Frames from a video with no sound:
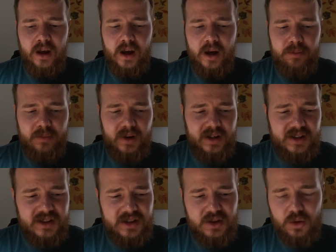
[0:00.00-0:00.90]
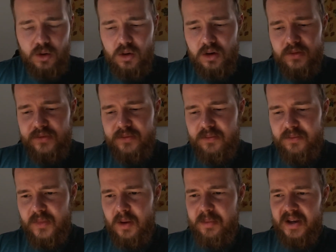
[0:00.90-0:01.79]
And this is sort of
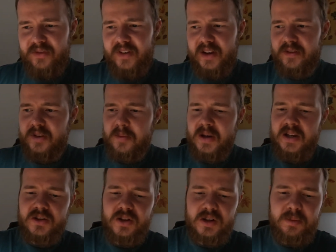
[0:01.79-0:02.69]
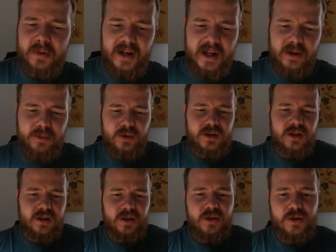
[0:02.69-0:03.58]
a big thing for me, is just being able
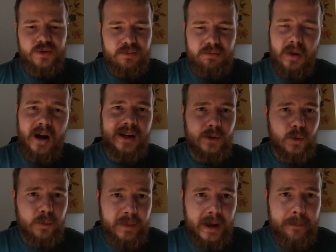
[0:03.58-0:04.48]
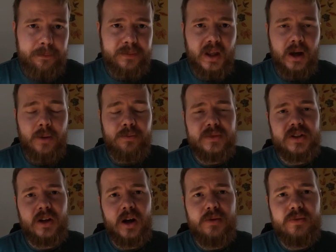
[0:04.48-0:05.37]
to do my little bit
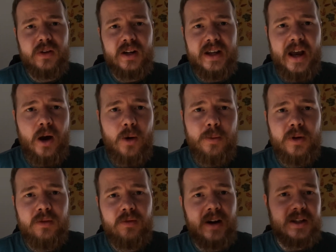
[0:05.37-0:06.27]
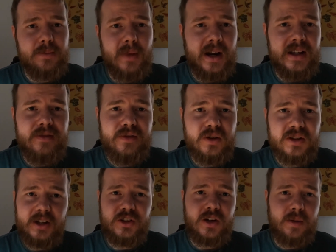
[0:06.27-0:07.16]
to hopefully help and raise money for
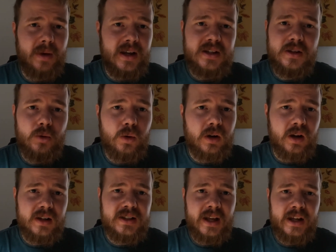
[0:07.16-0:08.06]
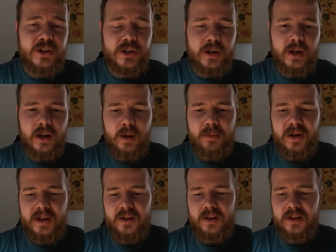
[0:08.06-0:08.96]
such an amazing organisation. I
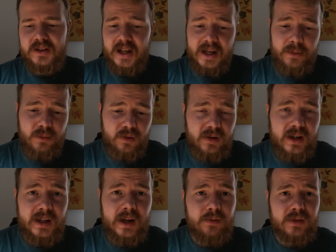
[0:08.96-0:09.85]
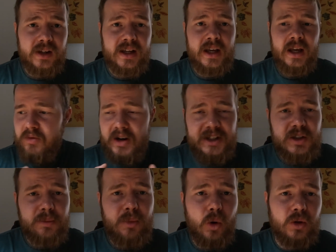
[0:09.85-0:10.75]
mean, the team were really lovely, really
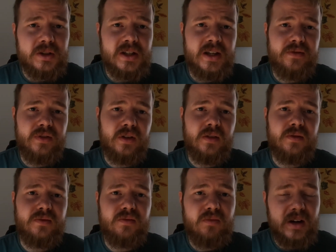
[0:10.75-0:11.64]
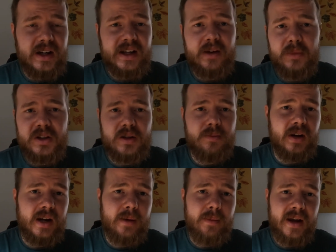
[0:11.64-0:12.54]
supportive, and have really given me some
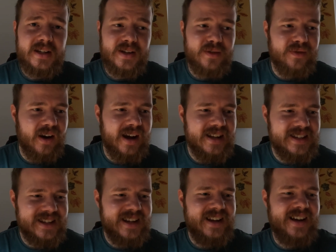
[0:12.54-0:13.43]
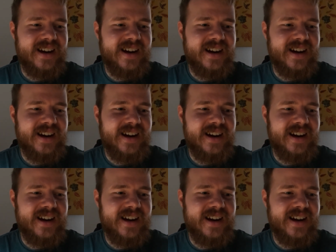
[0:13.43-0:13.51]
really amazing advice.